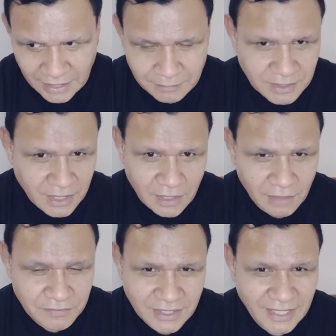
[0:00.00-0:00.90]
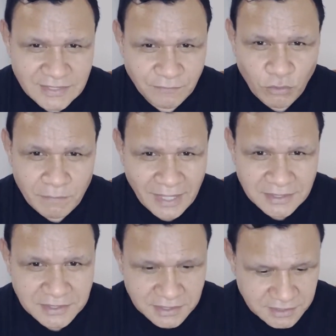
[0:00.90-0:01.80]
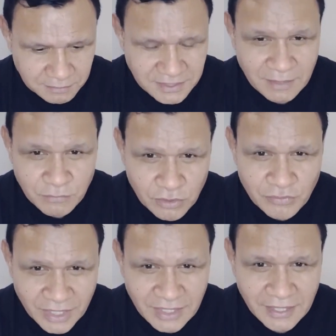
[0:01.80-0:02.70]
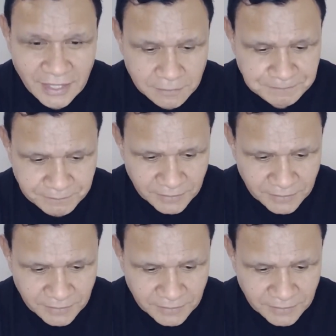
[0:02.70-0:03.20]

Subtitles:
you know, over the next 4 months, it's September already now,